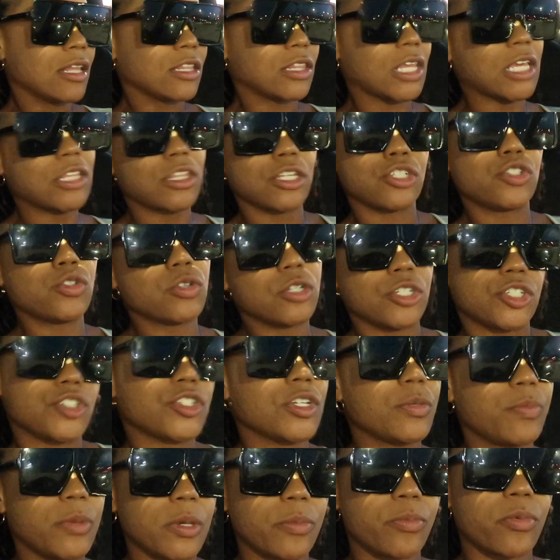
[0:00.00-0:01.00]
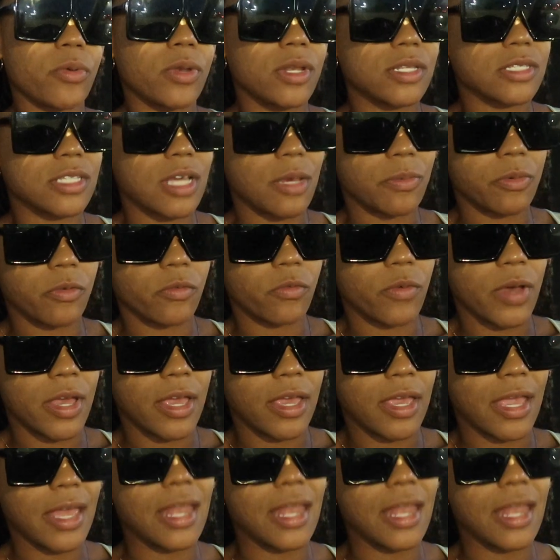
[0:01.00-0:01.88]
think that you could treat people any type of way.